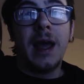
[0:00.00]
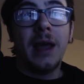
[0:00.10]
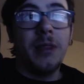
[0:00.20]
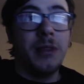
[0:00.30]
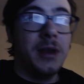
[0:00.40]

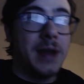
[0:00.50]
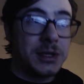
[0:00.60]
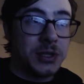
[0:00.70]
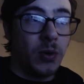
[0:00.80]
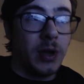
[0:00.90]
the
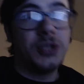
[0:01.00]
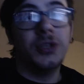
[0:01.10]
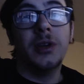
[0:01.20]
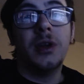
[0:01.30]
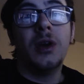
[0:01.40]
next
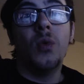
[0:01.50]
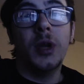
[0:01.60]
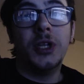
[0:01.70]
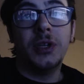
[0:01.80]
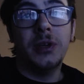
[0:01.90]
question,
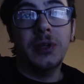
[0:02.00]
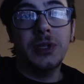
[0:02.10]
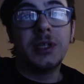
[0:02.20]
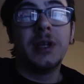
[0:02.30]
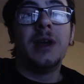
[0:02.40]
which
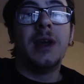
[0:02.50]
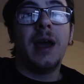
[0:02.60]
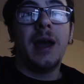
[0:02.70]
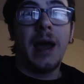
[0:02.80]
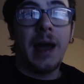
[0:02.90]
is,
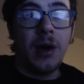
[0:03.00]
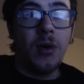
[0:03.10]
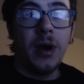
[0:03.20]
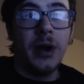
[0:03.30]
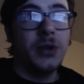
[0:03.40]
how
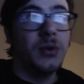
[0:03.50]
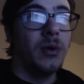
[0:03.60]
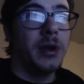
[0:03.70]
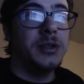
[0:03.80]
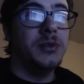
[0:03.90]
are you
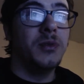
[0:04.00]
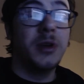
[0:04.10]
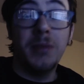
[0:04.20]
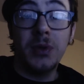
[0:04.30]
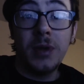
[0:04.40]
going to
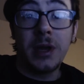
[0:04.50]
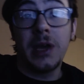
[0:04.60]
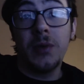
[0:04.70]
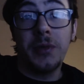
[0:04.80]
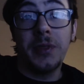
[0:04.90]

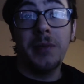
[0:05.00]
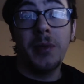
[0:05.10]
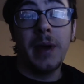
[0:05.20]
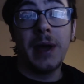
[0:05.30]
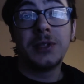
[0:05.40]
communicate with them the
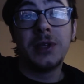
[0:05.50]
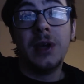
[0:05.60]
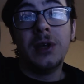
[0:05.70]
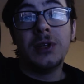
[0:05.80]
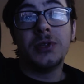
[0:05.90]
best?
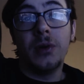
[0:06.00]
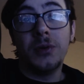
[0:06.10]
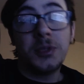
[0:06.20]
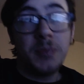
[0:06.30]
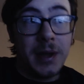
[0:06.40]
So
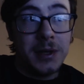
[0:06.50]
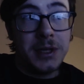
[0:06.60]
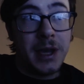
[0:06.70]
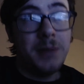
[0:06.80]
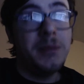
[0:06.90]
spend
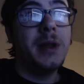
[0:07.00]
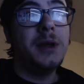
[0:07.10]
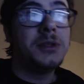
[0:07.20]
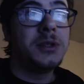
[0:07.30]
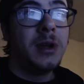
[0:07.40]
10
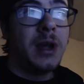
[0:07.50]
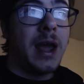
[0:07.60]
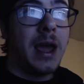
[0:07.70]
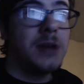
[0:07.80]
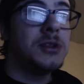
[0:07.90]
minutes
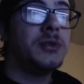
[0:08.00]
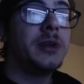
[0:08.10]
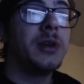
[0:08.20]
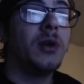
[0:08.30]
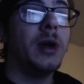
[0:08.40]
answering
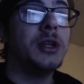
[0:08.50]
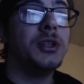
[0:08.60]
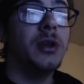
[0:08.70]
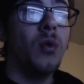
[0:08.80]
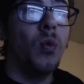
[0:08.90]
the
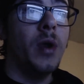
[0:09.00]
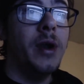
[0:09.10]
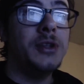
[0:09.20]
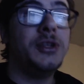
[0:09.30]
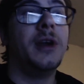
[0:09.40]
question, where
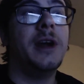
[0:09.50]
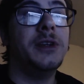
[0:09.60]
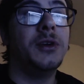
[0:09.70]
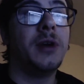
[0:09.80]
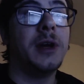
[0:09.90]
does your
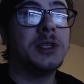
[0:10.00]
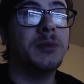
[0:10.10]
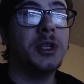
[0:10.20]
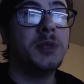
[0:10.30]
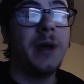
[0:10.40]
ideal
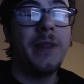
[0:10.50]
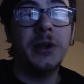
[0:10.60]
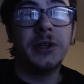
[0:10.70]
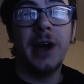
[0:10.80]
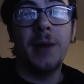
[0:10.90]
customer spend their
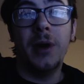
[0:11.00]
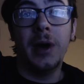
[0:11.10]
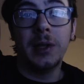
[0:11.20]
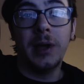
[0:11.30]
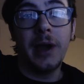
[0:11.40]
time
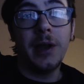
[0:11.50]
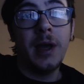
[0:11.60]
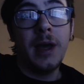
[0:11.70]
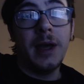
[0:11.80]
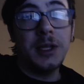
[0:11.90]
online,
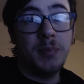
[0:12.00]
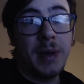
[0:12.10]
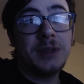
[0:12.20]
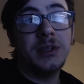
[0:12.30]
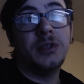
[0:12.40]
as
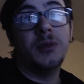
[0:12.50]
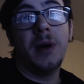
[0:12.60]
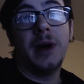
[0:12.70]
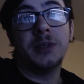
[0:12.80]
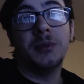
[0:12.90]
best as you
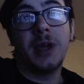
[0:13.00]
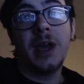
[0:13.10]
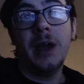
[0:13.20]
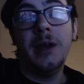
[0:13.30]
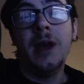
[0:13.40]
possibly
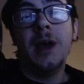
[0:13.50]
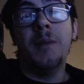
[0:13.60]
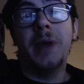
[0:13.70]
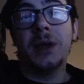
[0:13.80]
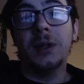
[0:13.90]
can.
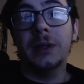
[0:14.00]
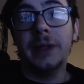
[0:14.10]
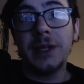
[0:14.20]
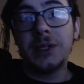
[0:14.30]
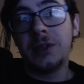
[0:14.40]
Make a
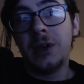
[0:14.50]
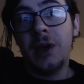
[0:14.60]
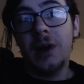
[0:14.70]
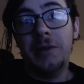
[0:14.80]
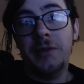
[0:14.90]
list
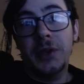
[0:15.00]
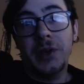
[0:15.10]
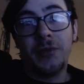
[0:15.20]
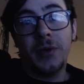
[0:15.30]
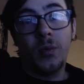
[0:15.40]
of the
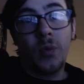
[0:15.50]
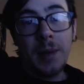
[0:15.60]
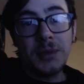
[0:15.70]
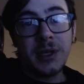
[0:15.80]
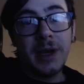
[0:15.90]
different
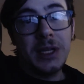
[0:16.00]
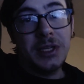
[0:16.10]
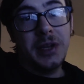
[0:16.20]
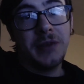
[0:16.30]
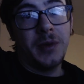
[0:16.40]
websites,
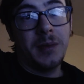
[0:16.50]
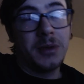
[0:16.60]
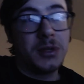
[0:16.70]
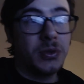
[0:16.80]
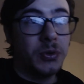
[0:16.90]
the different
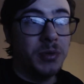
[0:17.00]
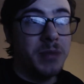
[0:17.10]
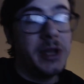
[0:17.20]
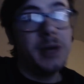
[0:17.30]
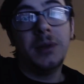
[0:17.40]
social
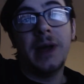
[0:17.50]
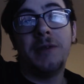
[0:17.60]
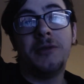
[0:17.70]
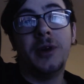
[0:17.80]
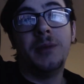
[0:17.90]
media
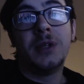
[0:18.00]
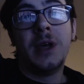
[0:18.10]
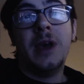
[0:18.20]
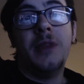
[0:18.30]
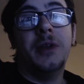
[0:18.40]
platforms,
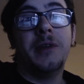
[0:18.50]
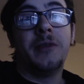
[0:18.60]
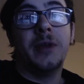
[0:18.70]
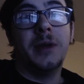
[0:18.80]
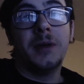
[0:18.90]
the
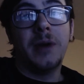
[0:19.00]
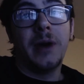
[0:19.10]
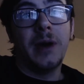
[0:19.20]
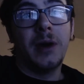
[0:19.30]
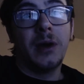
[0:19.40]
different
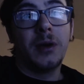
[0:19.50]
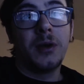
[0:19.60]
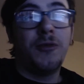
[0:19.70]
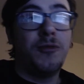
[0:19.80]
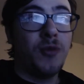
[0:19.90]

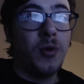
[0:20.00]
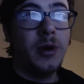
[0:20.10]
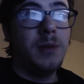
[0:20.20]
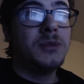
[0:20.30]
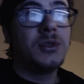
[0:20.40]

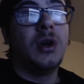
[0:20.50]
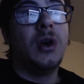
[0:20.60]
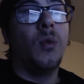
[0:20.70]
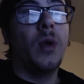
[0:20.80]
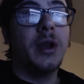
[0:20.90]
forums
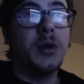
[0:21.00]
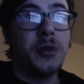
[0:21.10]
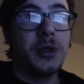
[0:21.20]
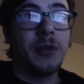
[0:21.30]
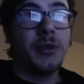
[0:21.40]
where you
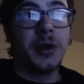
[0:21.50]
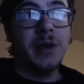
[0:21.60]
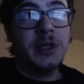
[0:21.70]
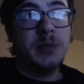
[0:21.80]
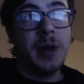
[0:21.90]
think that they're going to be
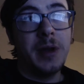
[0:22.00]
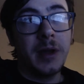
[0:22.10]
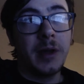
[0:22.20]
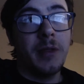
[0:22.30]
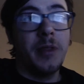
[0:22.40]

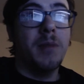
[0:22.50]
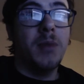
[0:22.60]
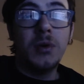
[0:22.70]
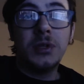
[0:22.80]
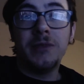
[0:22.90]
spending the
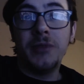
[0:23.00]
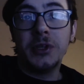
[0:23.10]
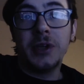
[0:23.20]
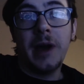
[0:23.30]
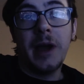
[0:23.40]
most of their
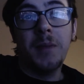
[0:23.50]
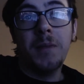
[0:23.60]
time,